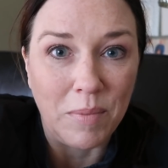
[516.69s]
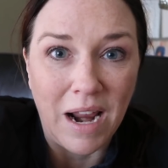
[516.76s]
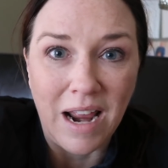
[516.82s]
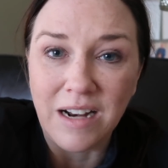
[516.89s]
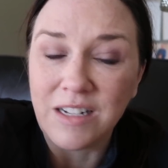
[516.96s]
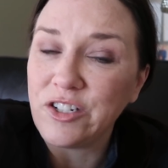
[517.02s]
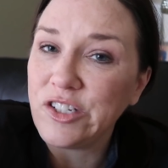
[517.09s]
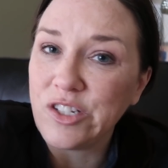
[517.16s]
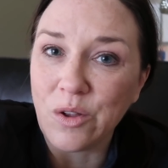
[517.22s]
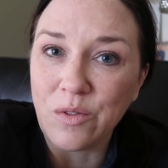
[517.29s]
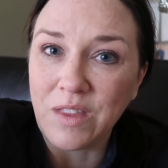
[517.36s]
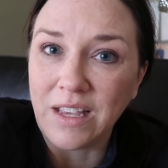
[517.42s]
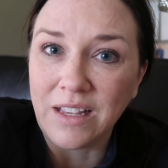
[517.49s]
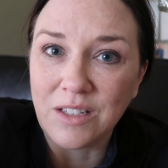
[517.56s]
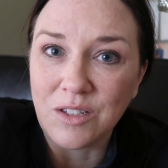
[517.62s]
But I just don't
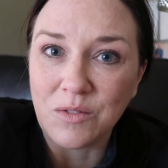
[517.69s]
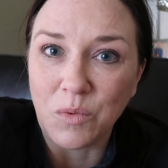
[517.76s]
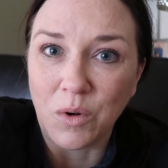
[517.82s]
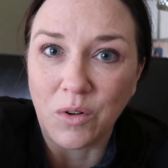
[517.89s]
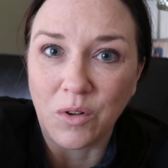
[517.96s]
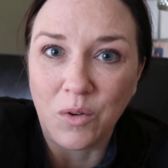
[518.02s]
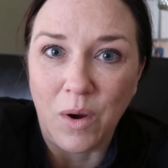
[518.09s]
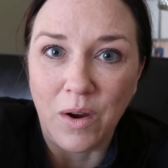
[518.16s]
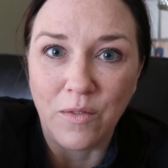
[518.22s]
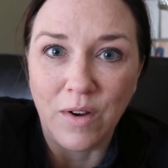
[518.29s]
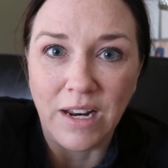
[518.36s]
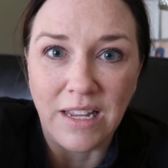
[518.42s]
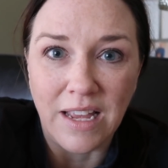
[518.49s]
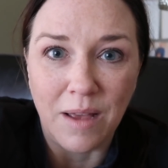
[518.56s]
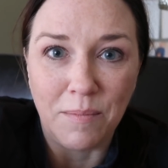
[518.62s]
think it's we're quite
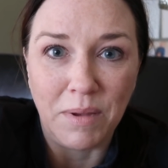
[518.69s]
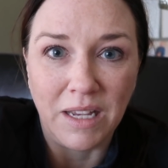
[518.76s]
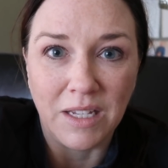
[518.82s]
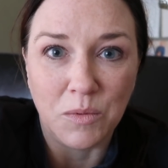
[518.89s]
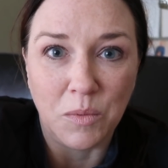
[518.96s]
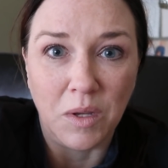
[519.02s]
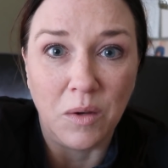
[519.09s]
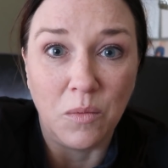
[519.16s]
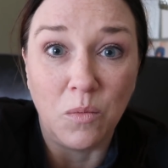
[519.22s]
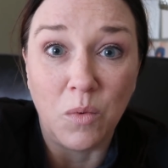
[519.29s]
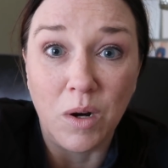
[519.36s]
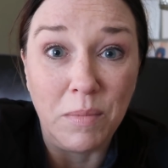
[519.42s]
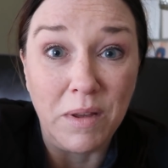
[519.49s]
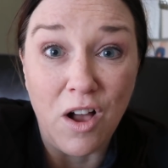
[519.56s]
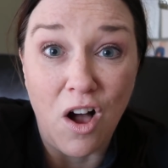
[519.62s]
ready yet because we
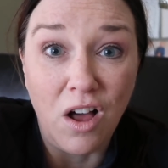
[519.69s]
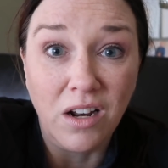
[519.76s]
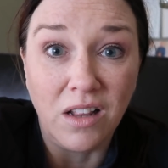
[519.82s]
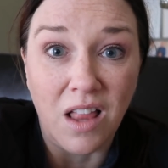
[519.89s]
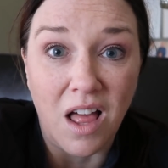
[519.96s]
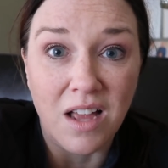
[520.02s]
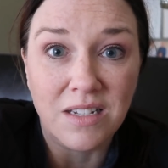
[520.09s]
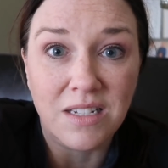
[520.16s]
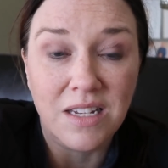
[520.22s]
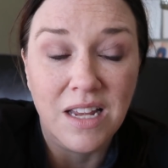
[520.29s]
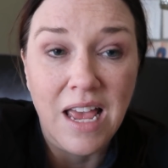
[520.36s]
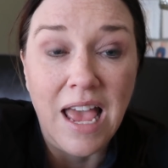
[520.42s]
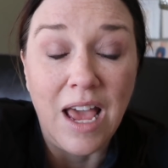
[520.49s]
want to be gone a lot.